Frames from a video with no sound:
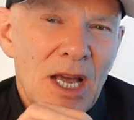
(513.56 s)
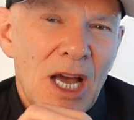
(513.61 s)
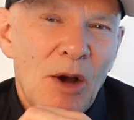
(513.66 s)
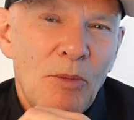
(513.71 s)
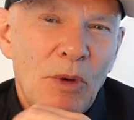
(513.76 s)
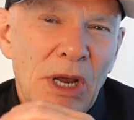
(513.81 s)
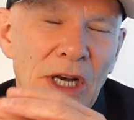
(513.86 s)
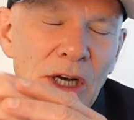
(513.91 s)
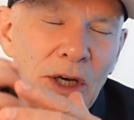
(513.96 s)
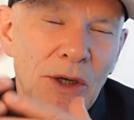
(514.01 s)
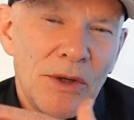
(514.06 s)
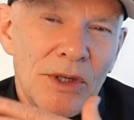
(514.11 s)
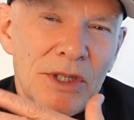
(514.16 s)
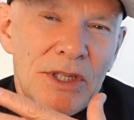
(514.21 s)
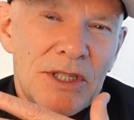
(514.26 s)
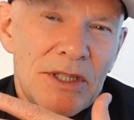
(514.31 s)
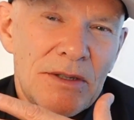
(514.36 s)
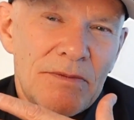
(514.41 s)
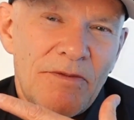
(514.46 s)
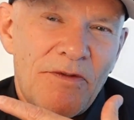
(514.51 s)
And when
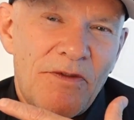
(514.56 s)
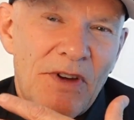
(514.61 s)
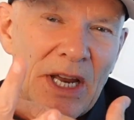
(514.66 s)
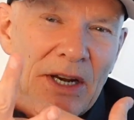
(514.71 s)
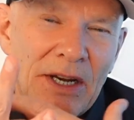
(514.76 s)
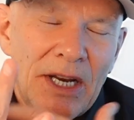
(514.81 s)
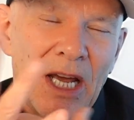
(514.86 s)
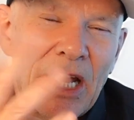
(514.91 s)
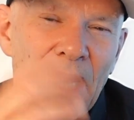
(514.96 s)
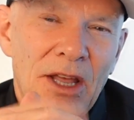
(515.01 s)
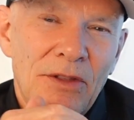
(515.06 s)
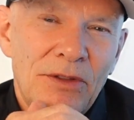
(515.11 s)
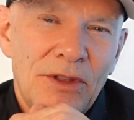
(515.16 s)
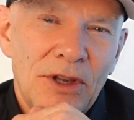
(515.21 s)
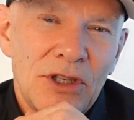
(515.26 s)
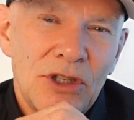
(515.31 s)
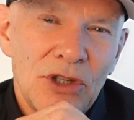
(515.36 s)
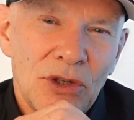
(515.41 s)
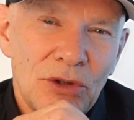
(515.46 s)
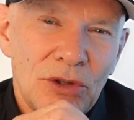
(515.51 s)
Lewis found out
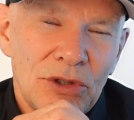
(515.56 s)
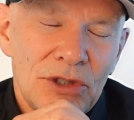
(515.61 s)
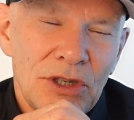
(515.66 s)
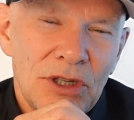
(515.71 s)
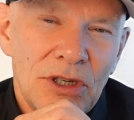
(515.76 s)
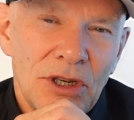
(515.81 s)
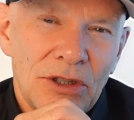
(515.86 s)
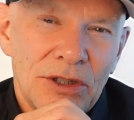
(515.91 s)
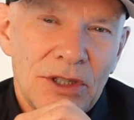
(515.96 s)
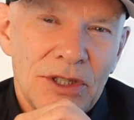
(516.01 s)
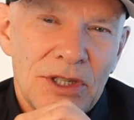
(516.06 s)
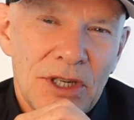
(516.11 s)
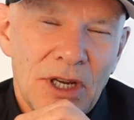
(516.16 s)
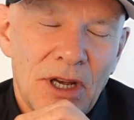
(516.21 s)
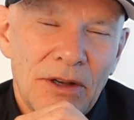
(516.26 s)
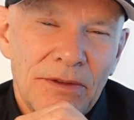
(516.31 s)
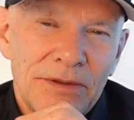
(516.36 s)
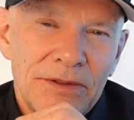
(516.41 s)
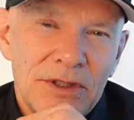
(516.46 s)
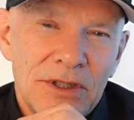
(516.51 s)
that George had gone to
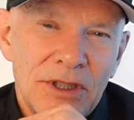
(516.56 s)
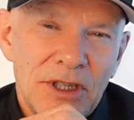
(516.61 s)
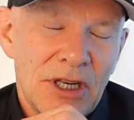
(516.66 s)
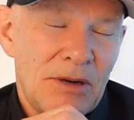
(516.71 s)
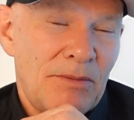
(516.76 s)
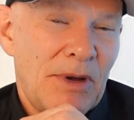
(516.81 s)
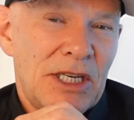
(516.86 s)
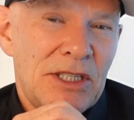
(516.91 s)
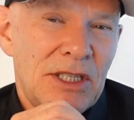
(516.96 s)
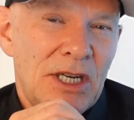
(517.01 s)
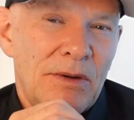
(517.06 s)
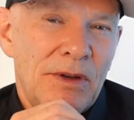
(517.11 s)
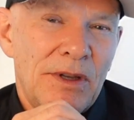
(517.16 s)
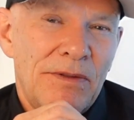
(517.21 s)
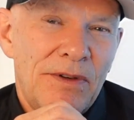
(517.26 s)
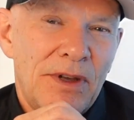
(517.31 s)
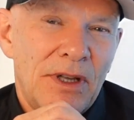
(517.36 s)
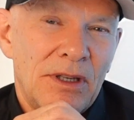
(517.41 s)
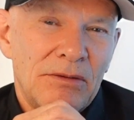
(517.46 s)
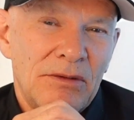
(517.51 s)
softs, you can imagine how he
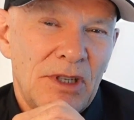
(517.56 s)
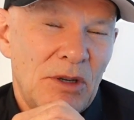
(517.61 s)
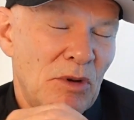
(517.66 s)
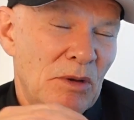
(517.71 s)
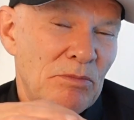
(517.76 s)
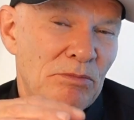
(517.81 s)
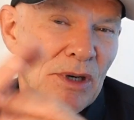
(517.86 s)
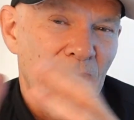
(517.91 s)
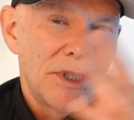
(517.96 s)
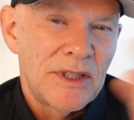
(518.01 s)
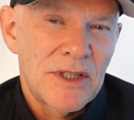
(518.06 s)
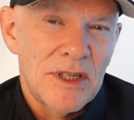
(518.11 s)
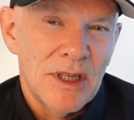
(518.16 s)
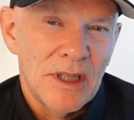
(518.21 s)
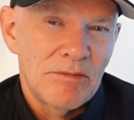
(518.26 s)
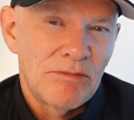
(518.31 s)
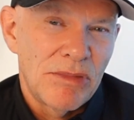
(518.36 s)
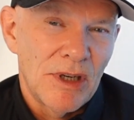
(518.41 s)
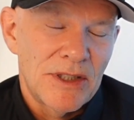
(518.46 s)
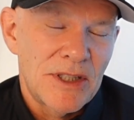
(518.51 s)
felt. He went
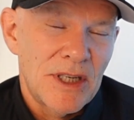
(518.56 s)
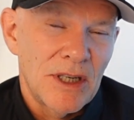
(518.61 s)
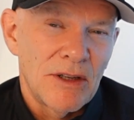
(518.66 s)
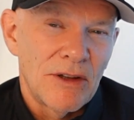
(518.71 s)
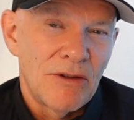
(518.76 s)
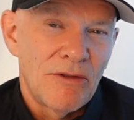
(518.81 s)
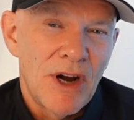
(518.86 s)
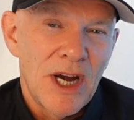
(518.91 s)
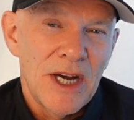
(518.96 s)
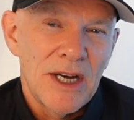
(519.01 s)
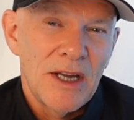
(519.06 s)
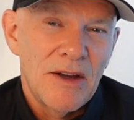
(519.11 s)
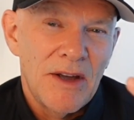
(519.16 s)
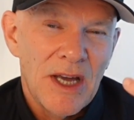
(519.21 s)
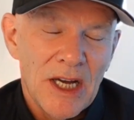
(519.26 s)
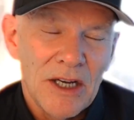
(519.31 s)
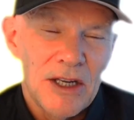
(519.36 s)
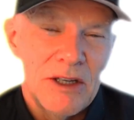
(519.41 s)
ballistic on the radio. How